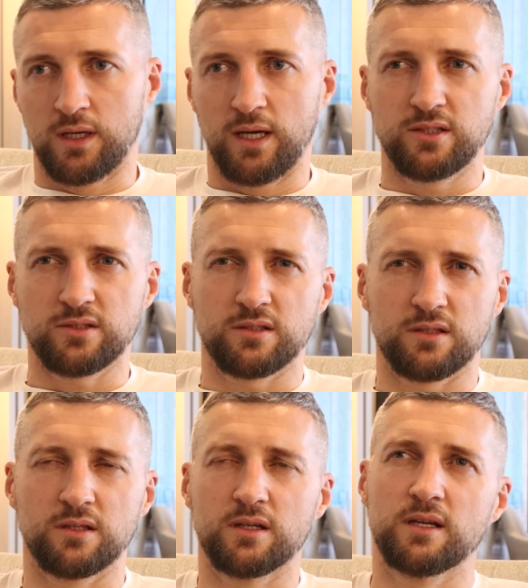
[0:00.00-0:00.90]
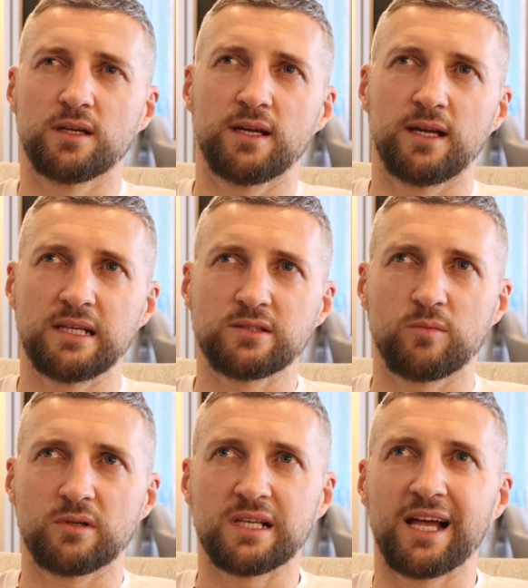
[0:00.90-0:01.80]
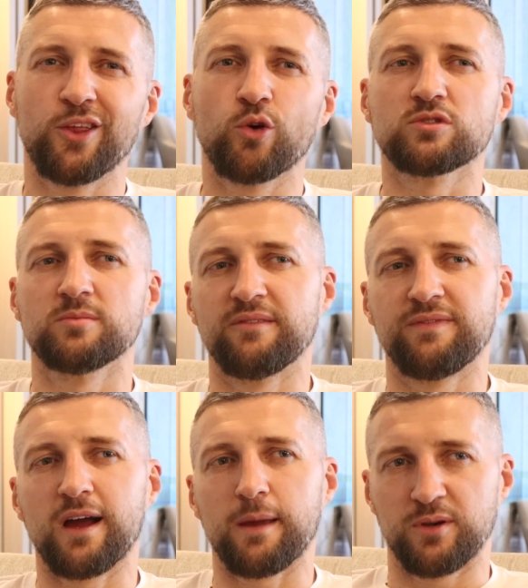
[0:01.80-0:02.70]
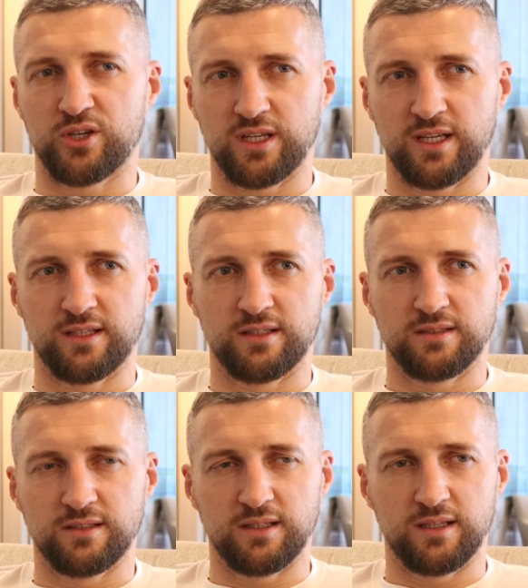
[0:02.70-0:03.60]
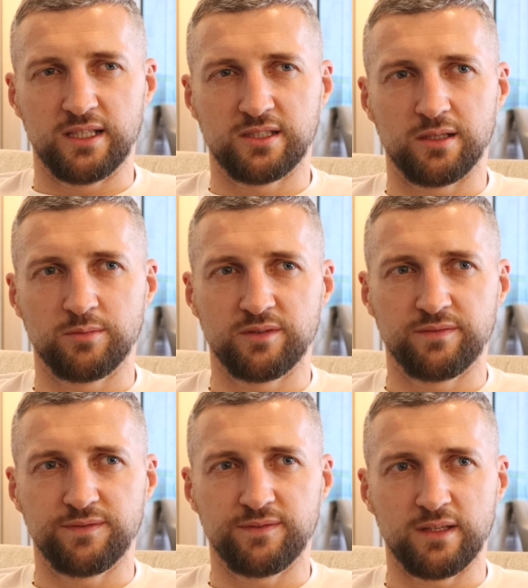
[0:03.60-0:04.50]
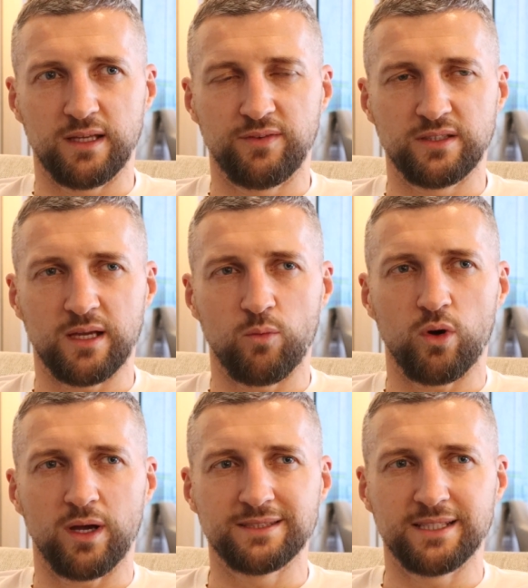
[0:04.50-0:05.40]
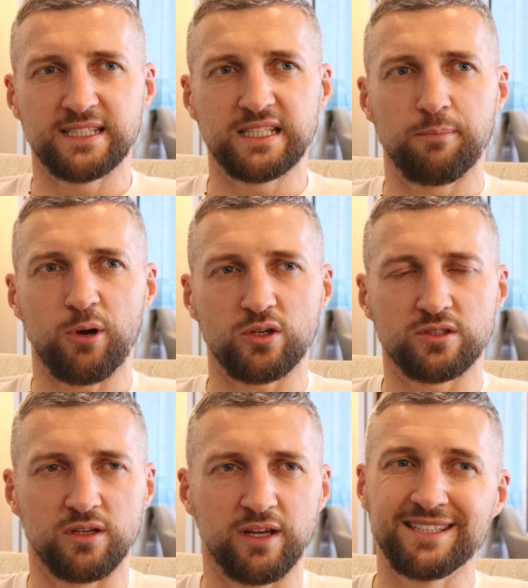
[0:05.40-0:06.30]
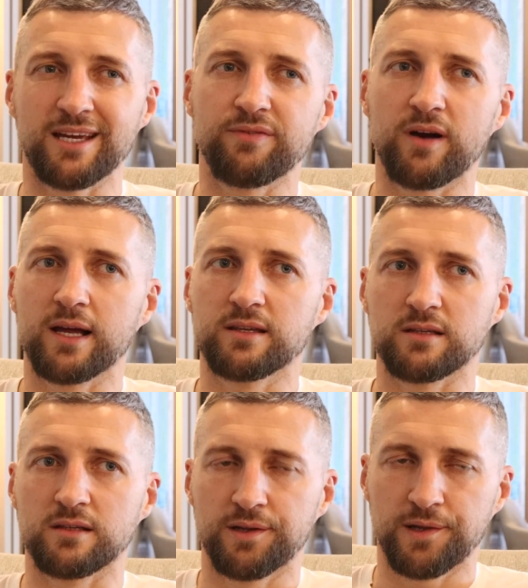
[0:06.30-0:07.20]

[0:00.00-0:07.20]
He's just a, he's almost like the ultimate fighting machine in terms of, if you say what is he, is he a boxer, is he a fighter,